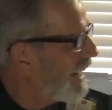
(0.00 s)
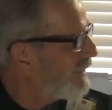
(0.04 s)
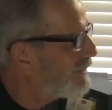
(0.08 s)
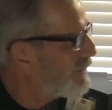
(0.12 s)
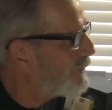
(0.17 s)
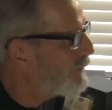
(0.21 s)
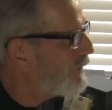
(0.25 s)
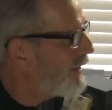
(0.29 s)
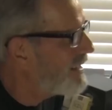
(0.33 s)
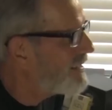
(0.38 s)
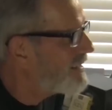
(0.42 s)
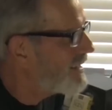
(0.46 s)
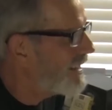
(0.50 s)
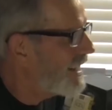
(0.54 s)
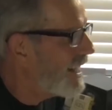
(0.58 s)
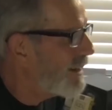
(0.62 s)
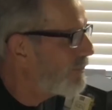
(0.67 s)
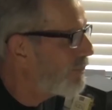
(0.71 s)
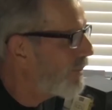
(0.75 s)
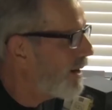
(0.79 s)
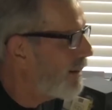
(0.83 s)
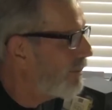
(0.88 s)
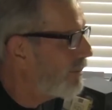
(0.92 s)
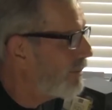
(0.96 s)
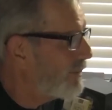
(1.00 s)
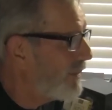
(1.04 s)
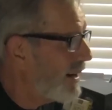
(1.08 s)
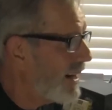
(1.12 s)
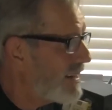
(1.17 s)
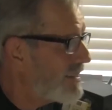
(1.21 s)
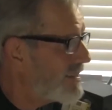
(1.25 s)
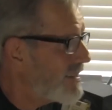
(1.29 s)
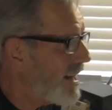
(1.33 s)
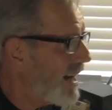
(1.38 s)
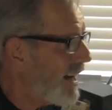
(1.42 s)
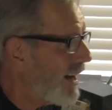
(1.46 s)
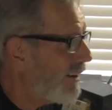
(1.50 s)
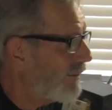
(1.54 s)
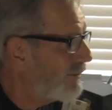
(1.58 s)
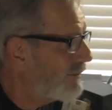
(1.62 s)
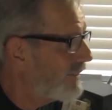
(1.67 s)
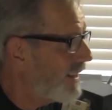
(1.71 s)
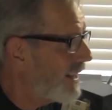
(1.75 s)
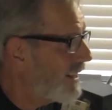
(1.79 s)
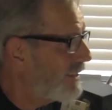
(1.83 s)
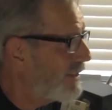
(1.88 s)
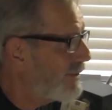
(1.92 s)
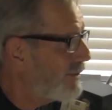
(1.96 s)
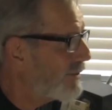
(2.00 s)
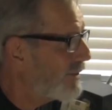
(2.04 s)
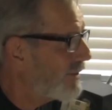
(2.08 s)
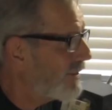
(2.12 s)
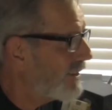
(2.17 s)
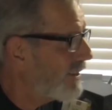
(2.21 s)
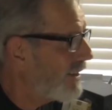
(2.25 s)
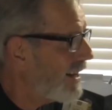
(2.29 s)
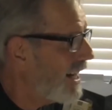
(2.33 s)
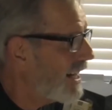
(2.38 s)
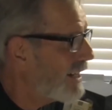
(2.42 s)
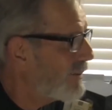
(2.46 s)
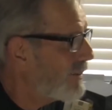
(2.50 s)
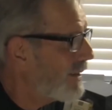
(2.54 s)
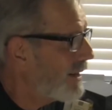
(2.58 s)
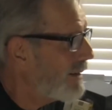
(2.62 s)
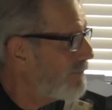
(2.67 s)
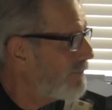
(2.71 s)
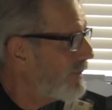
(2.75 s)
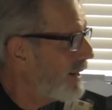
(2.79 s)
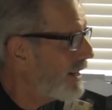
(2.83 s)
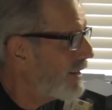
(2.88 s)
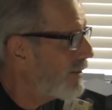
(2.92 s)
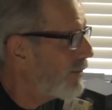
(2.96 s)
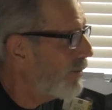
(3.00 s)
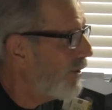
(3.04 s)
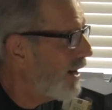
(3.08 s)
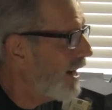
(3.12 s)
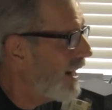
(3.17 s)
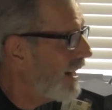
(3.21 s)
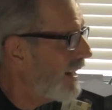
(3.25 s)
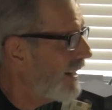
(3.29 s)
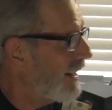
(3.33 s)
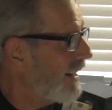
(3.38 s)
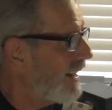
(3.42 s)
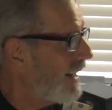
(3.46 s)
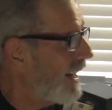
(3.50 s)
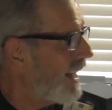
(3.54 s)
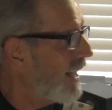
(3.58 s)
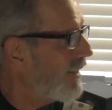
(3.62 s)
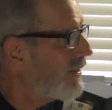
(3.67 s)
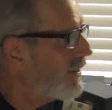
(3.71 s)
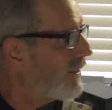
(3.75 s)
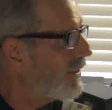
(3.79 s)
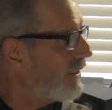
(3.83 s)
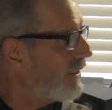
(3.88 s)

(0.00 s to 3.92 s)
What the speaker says: After facing that problem myself, I knew that there had to be a better way, and the